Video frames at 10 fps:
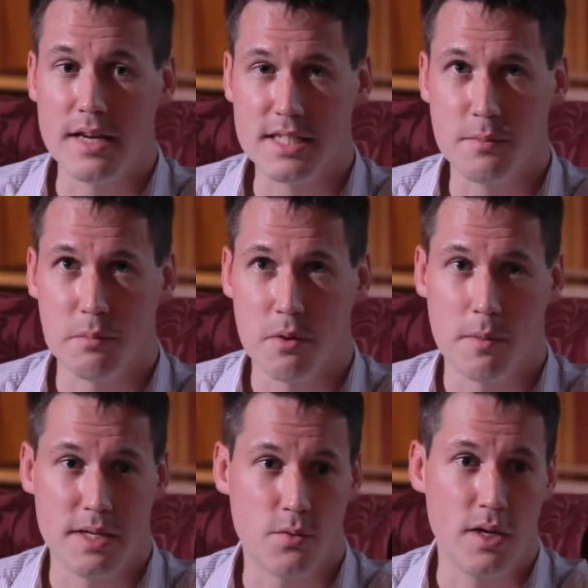need to be
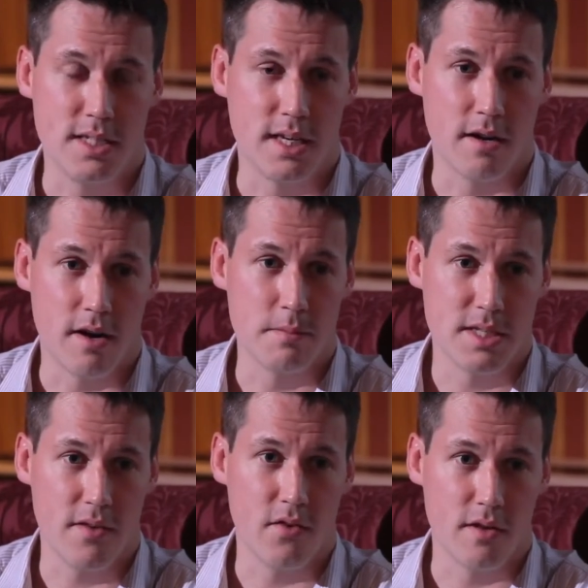probably 20 kilograms
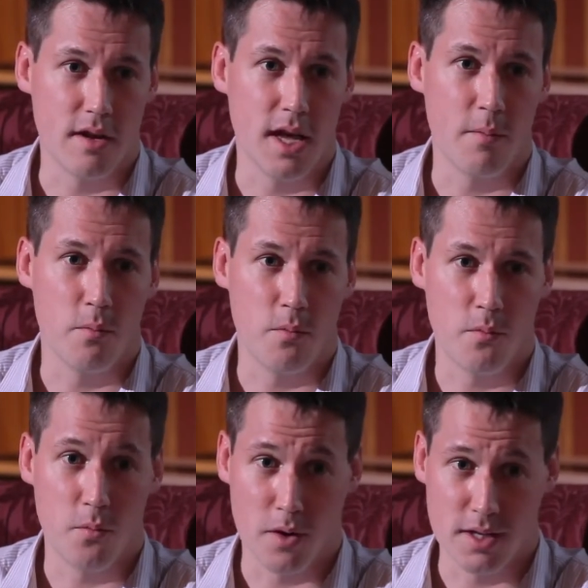heavier than I am
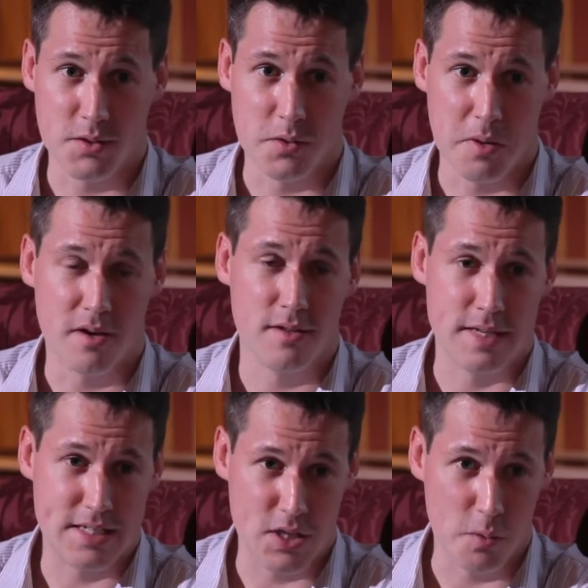when I do the Marathon
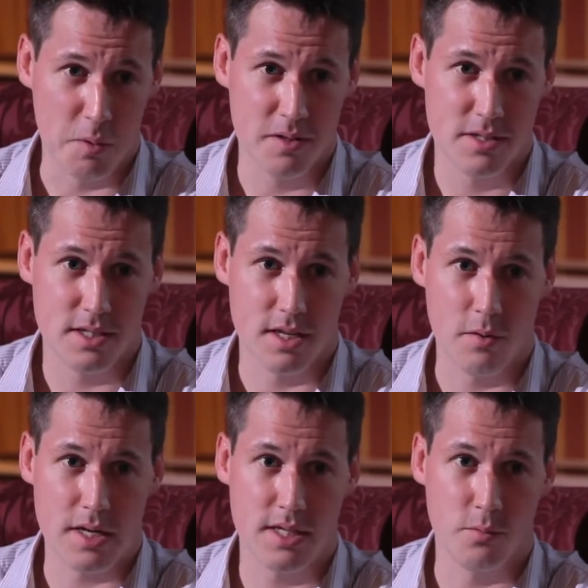des Sables.
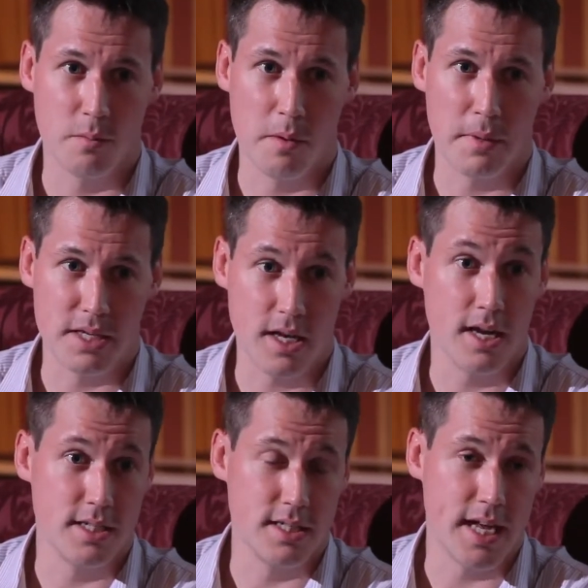So actually one of my big
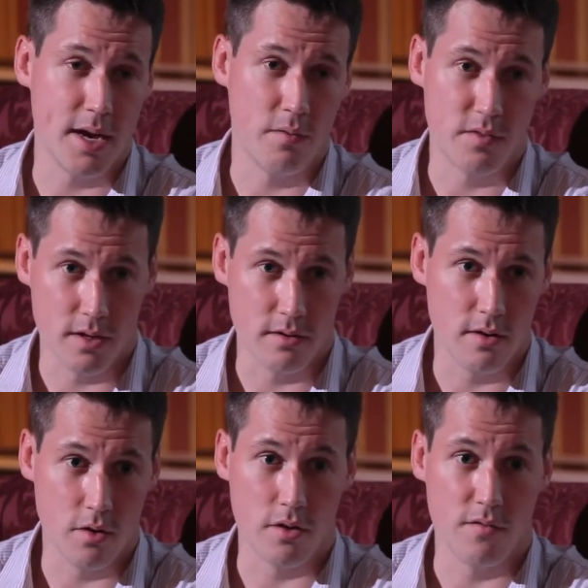challenges now I've done
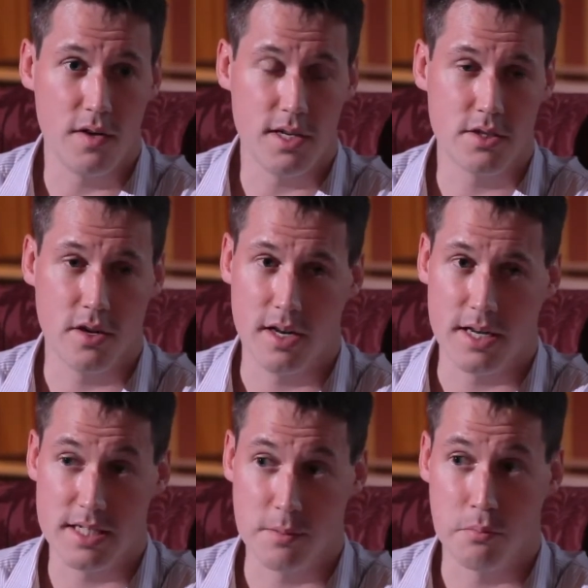a lot of the fitness
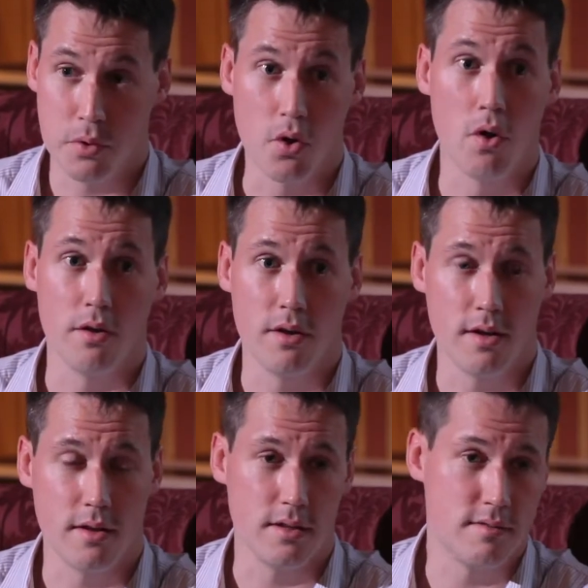training is to put on
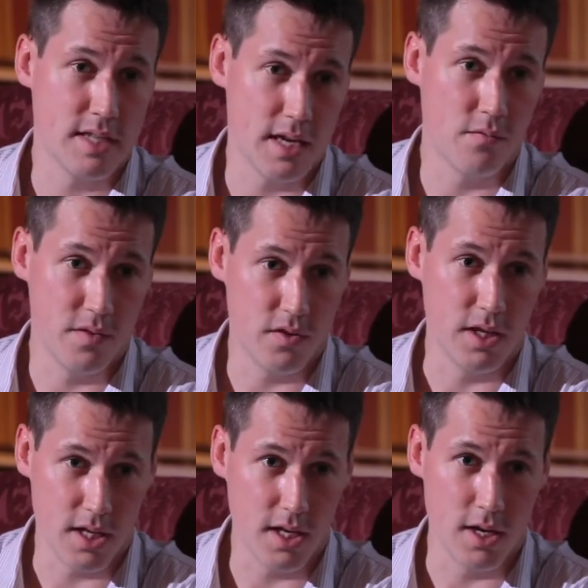another 10 or
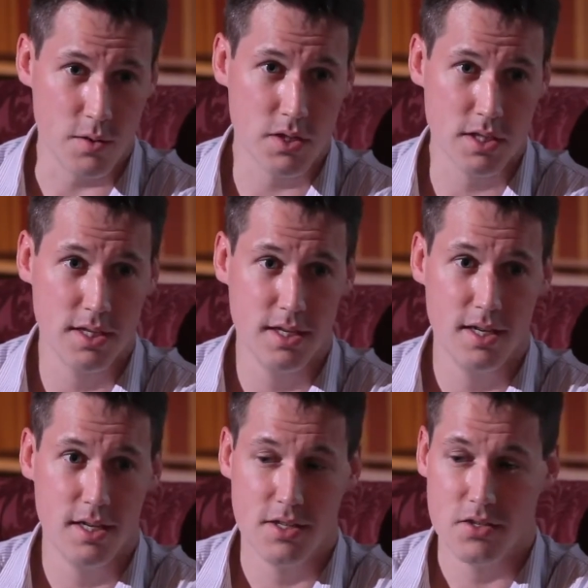15 kilos. Mm
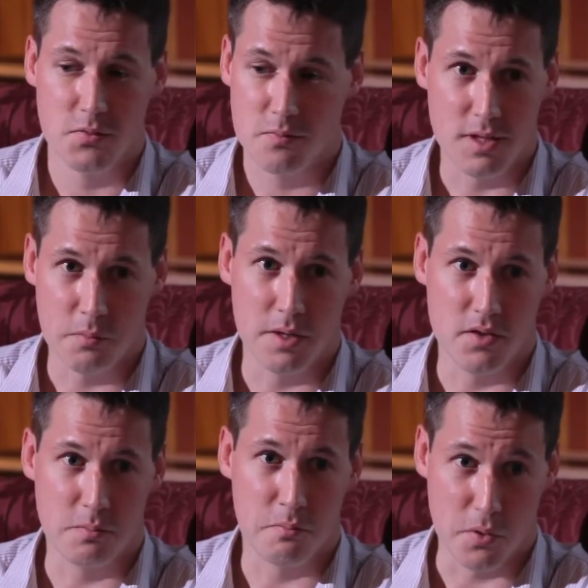simply
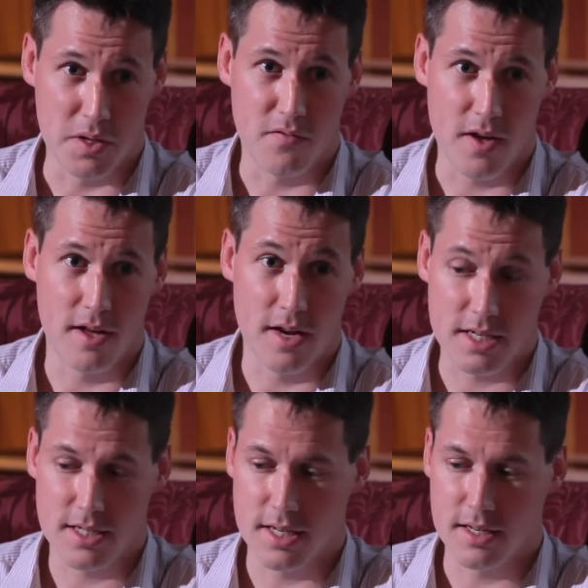just body fat and
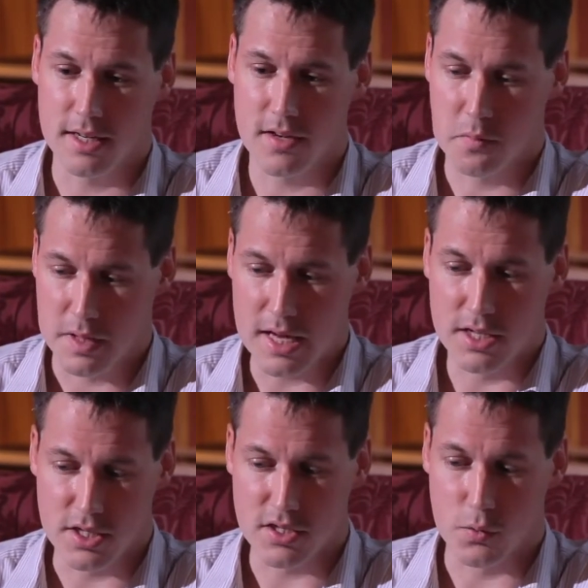actually give me the
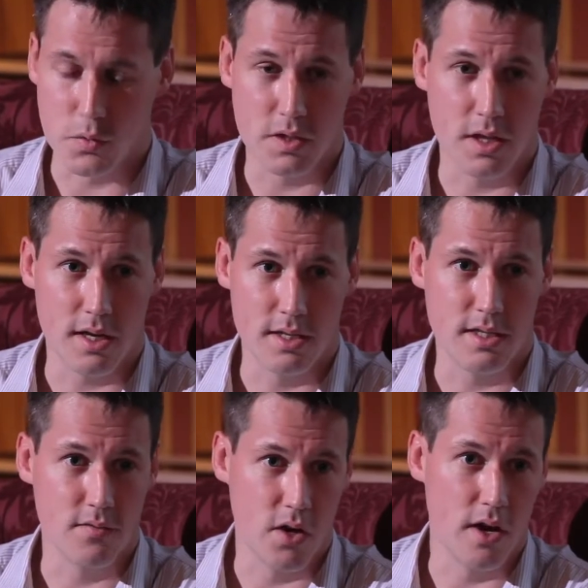energy stores that I can
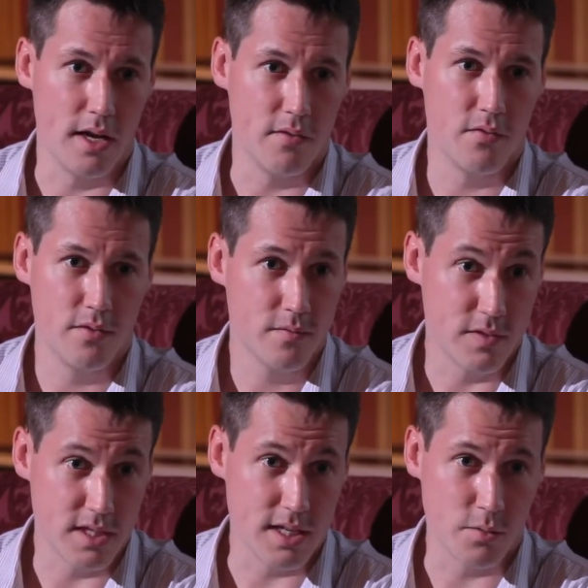survive
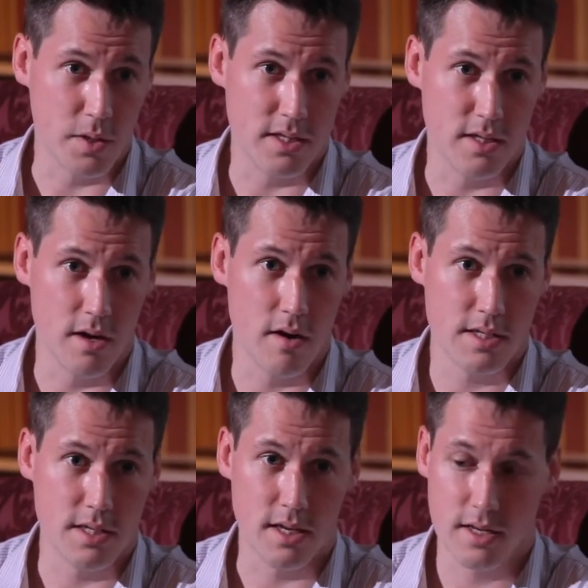for six weeks in the
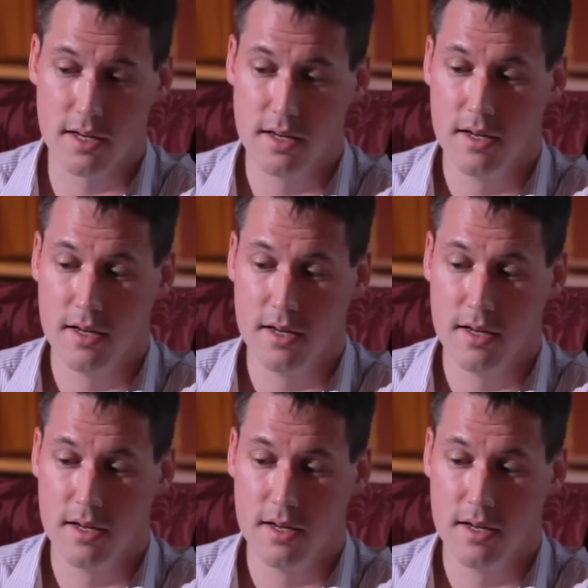Arctic,